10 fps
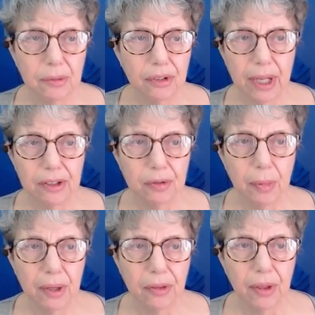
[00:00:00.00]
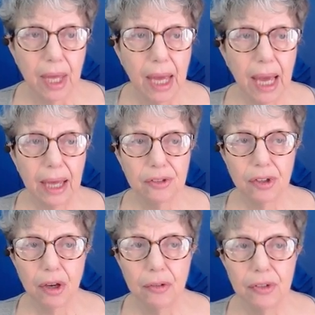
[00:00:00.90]
next month as
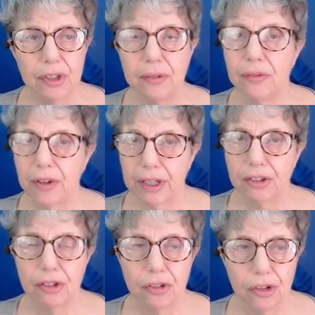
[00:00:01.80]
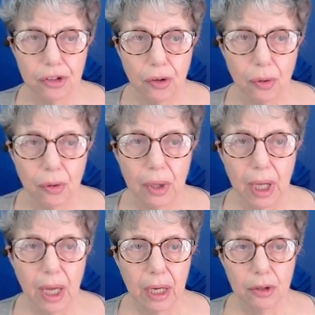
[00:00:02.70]
COVID infections soar,
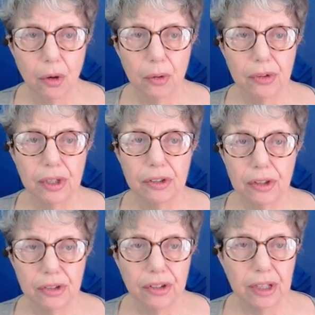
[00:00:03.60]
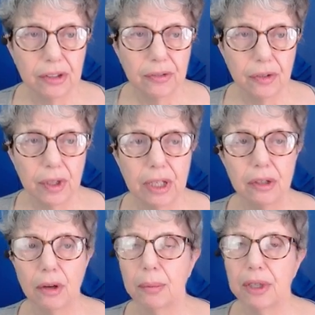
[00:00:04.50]
according to the Centre for
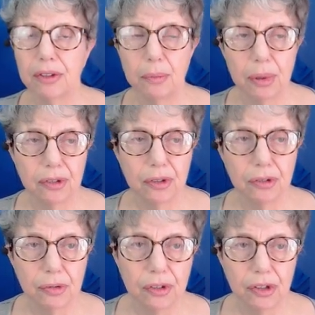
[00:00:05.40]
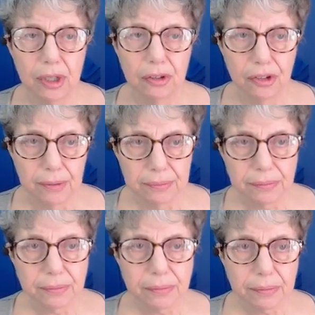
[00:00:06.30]
Economics and Business Research.
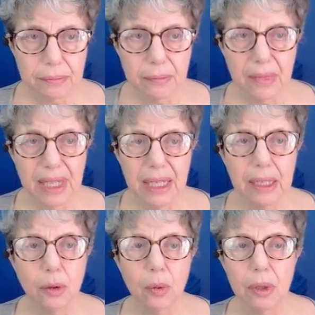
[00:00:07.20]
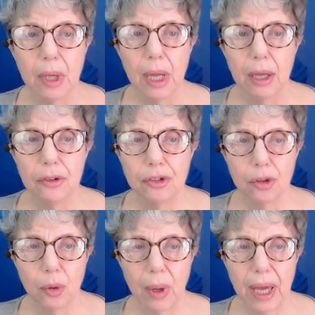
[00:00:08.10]
Equal
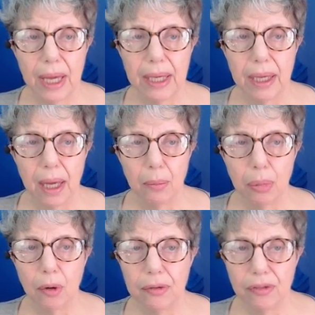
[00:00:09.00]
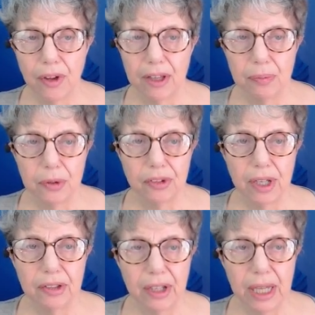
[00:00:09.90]
to a
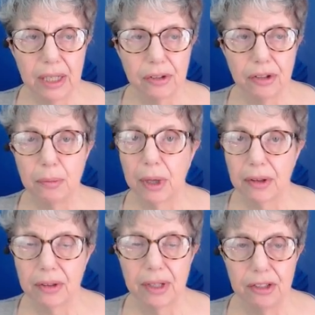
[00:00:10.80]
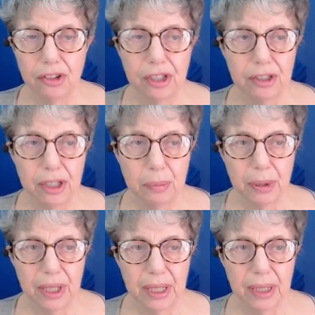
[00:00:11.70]
0.5% hit to monthly
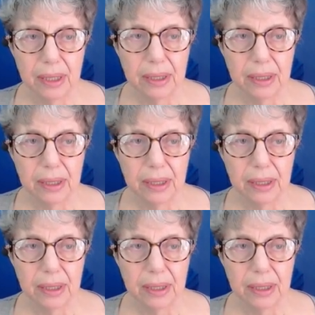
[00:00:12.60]
GDP.